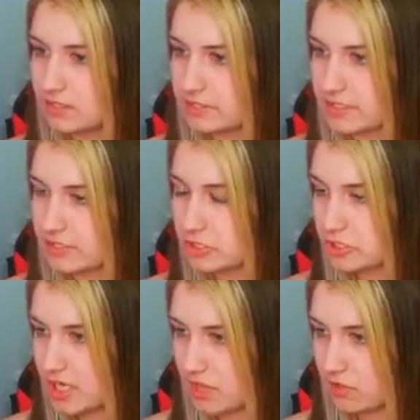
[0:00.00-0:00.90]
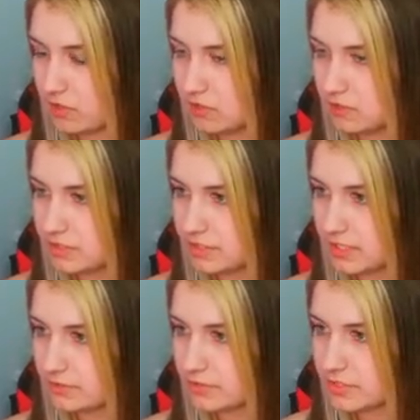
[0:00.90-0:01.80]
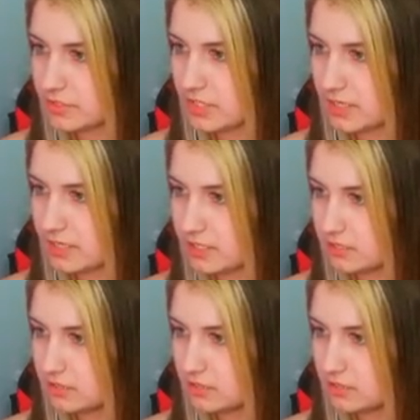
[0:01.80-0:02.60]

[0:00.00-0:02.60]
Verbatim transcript: this guy's shell to the other side